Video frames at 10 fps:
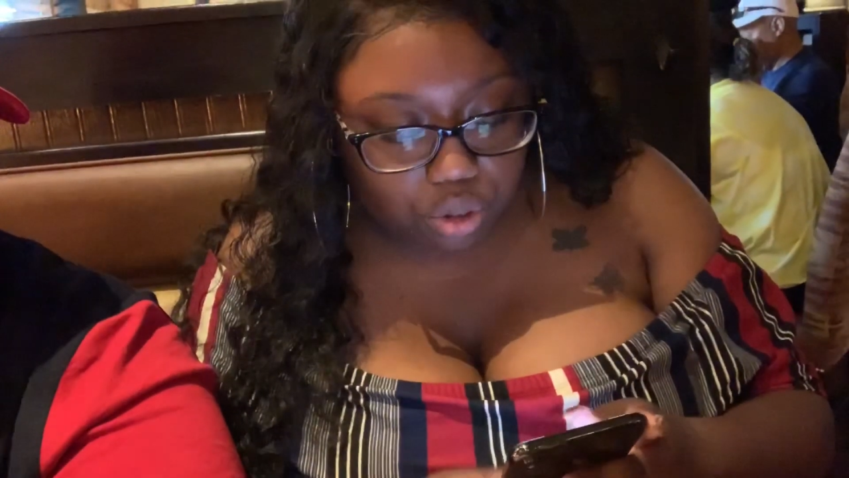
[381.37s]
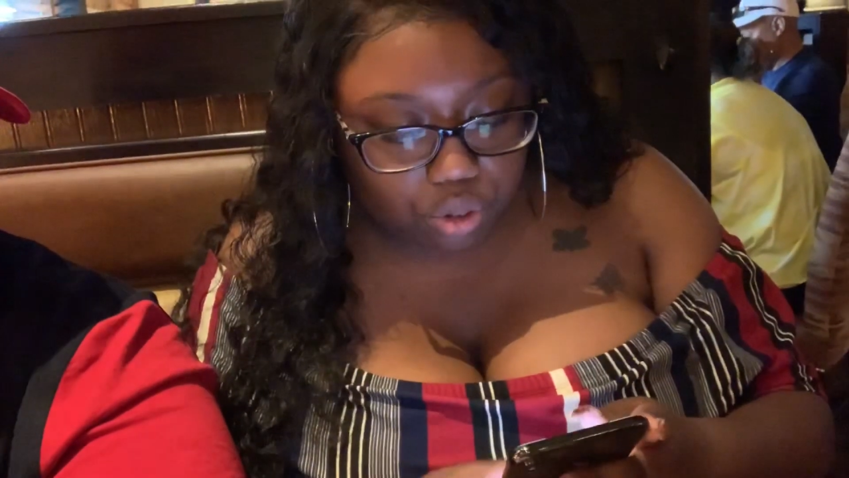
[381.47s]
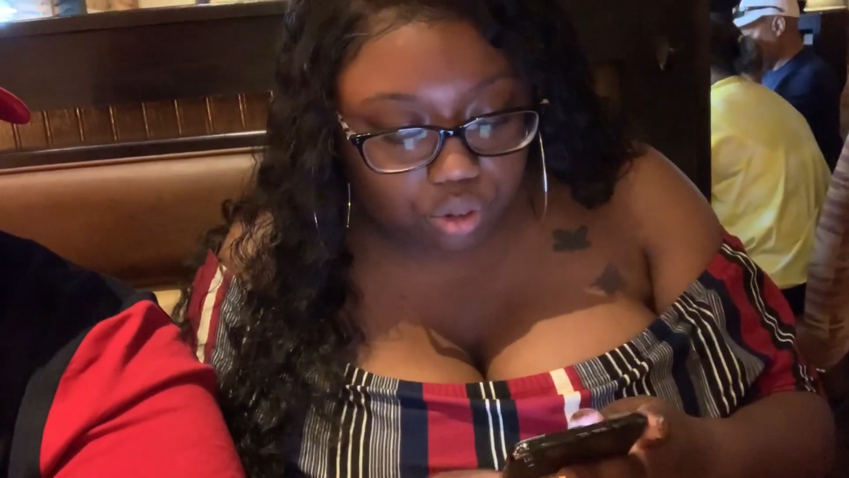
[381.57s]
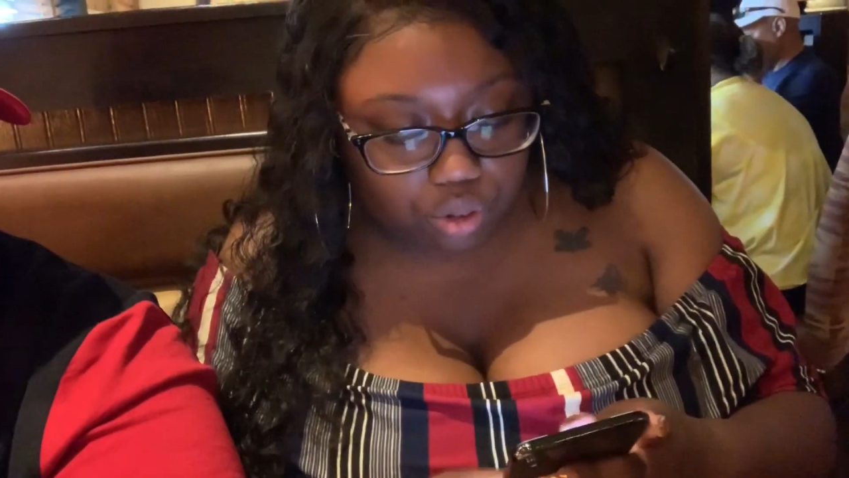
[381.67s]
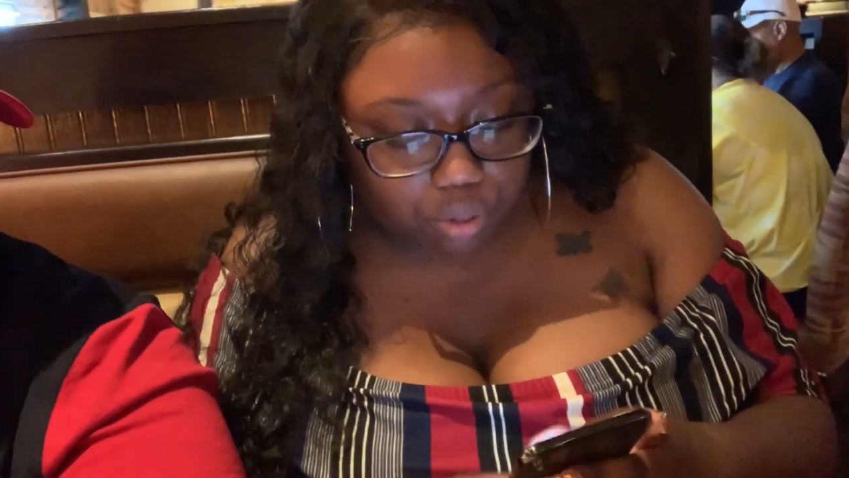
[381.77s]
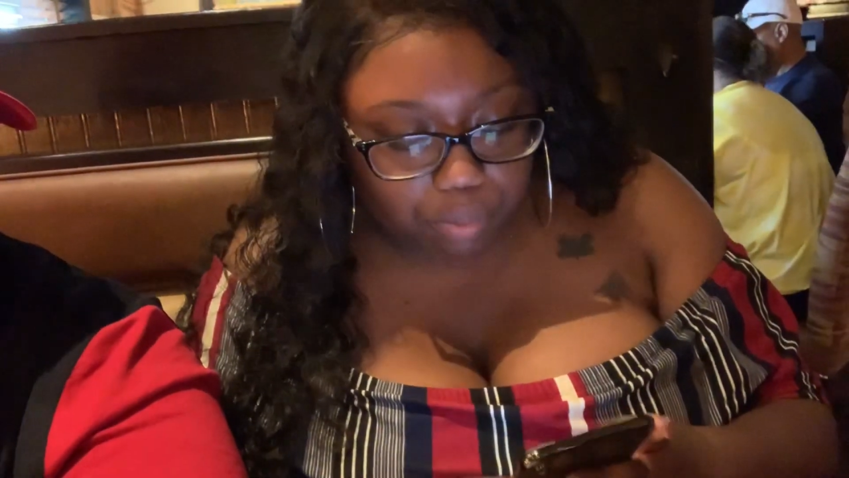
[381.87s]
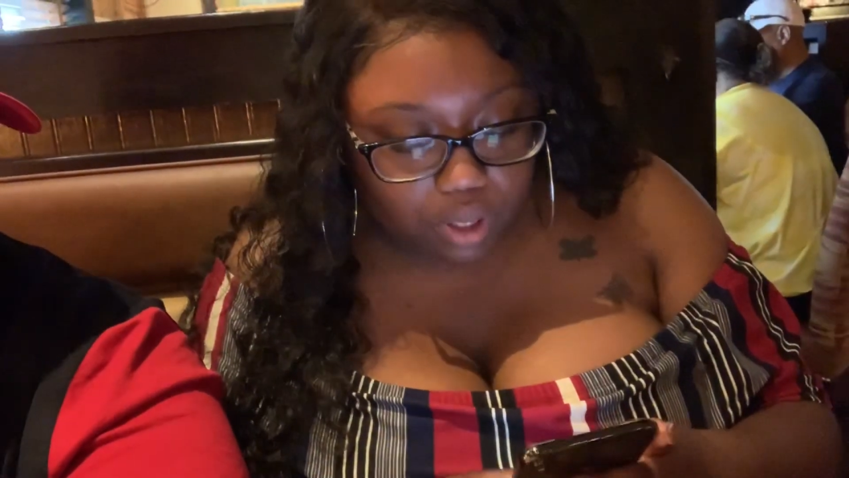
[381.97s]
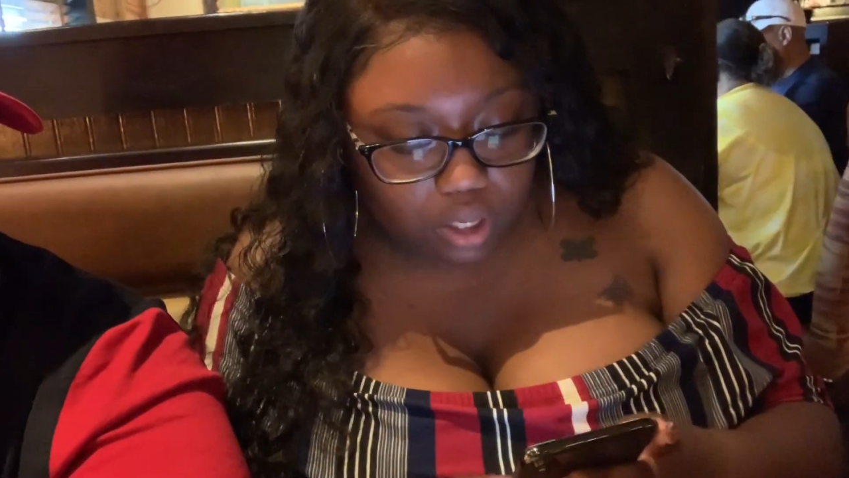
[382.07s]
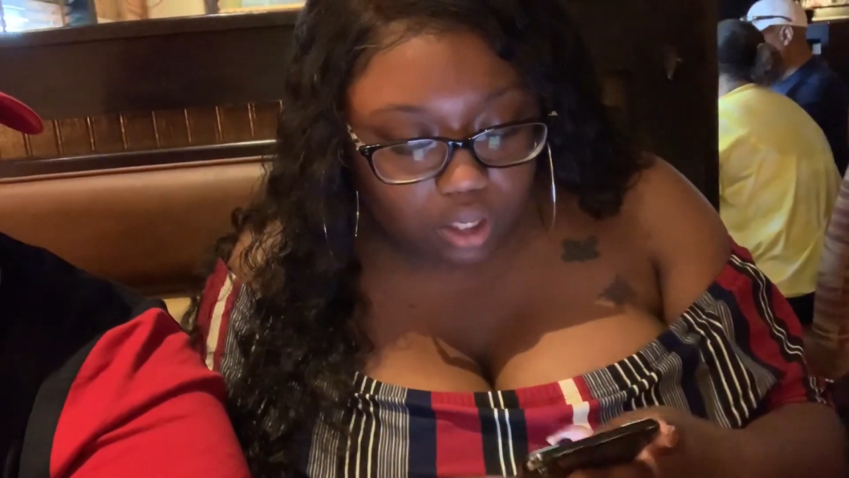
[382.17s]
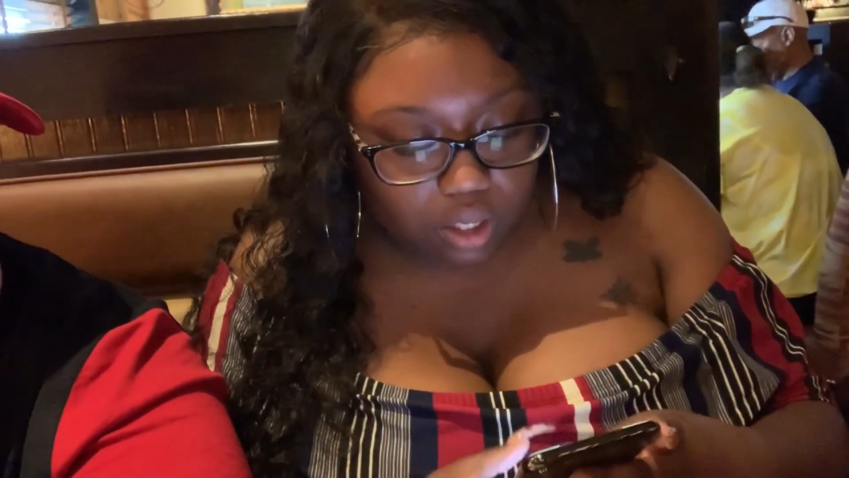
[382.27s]
to
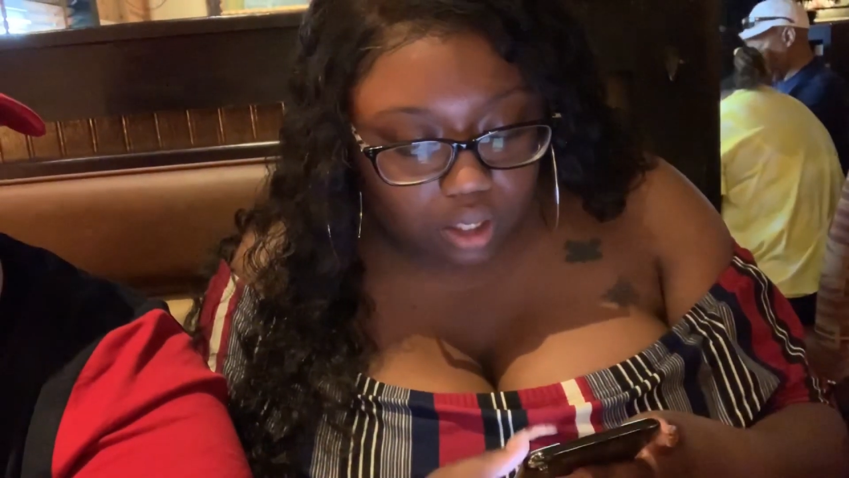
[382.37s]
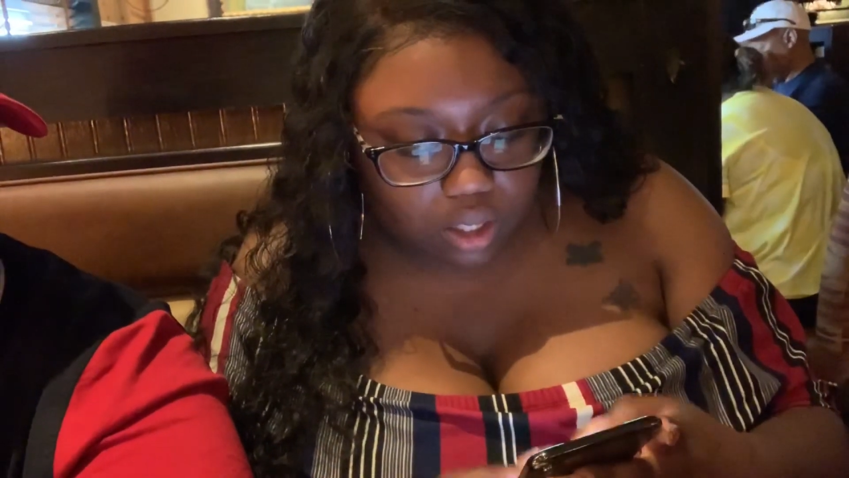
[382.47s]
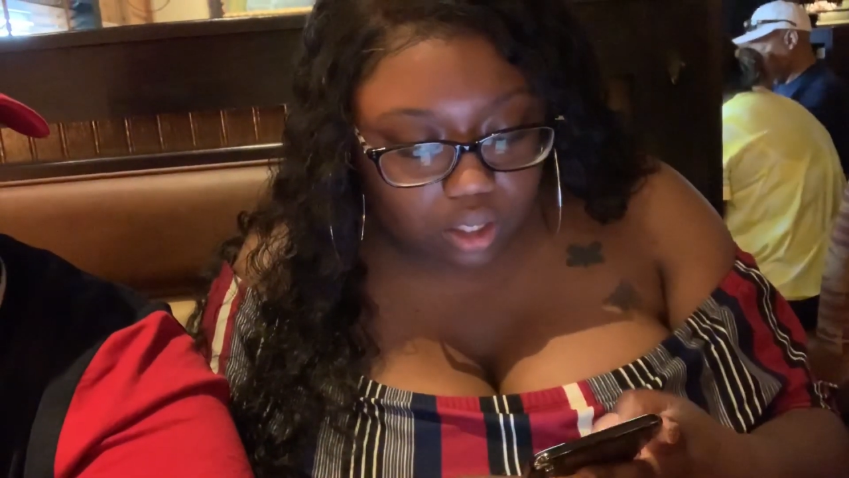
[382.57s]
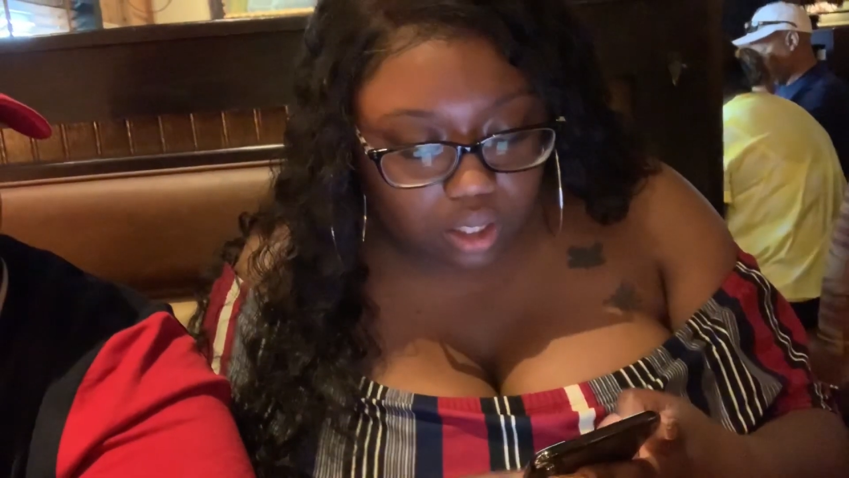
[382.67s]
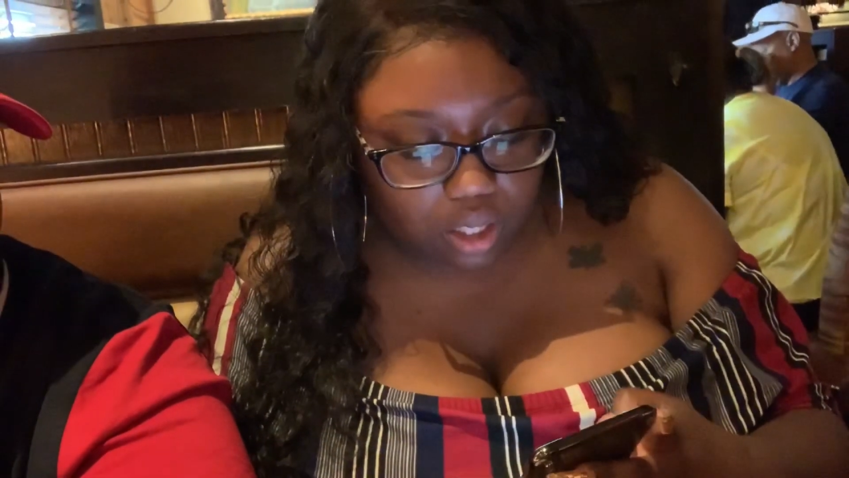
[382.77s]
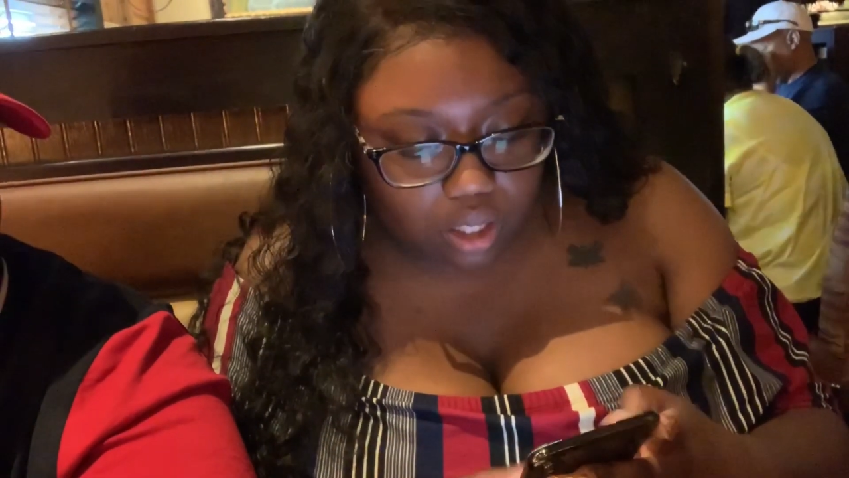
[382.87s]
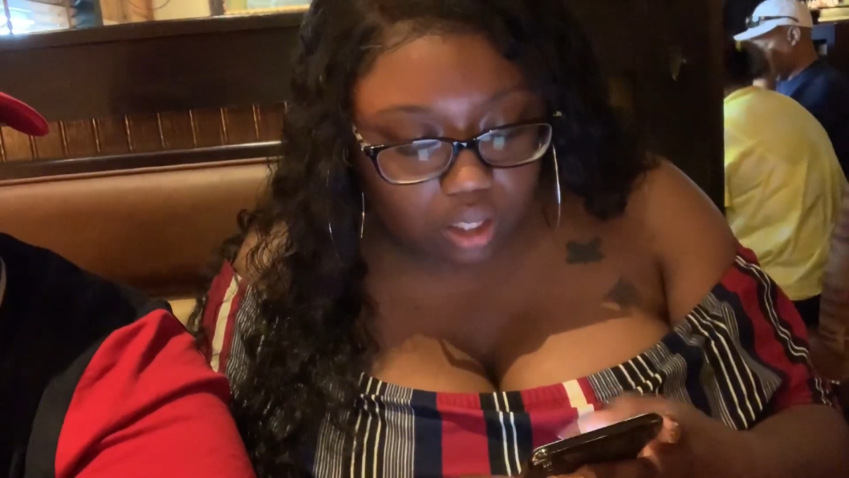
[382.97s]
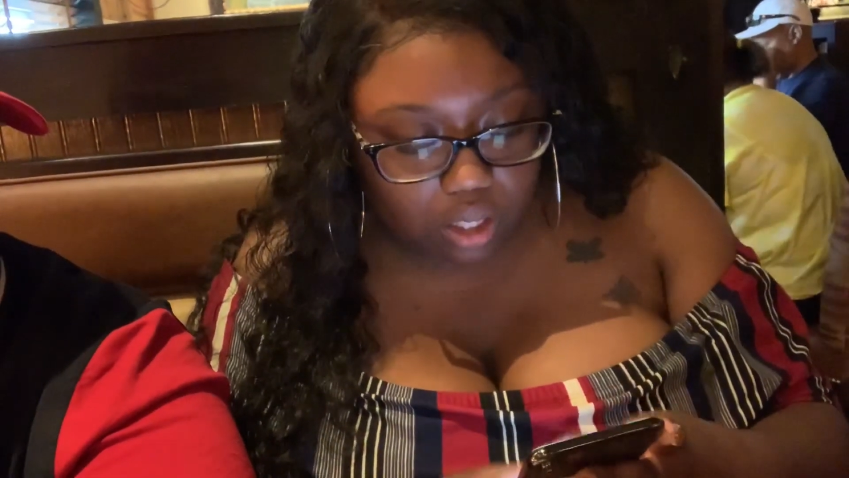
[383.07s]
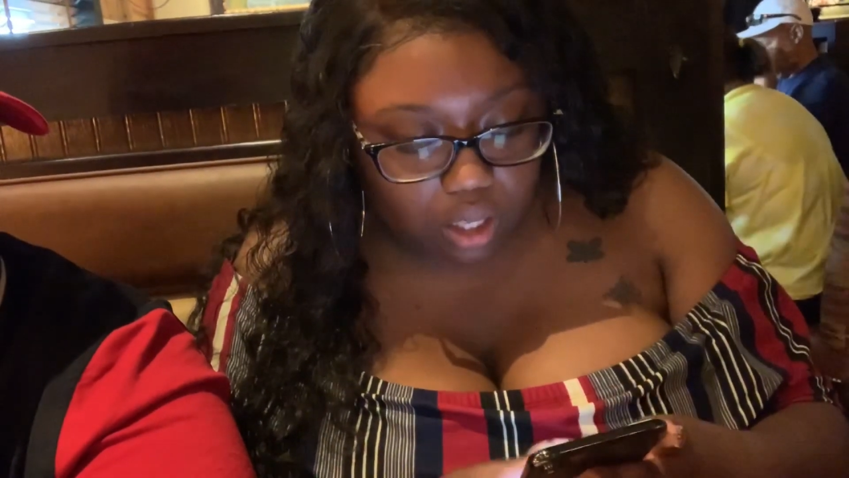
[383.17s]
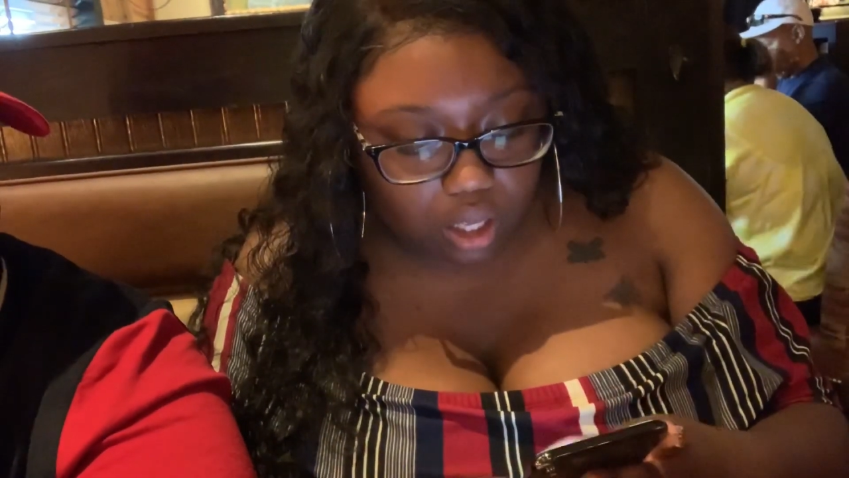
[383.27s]
be Key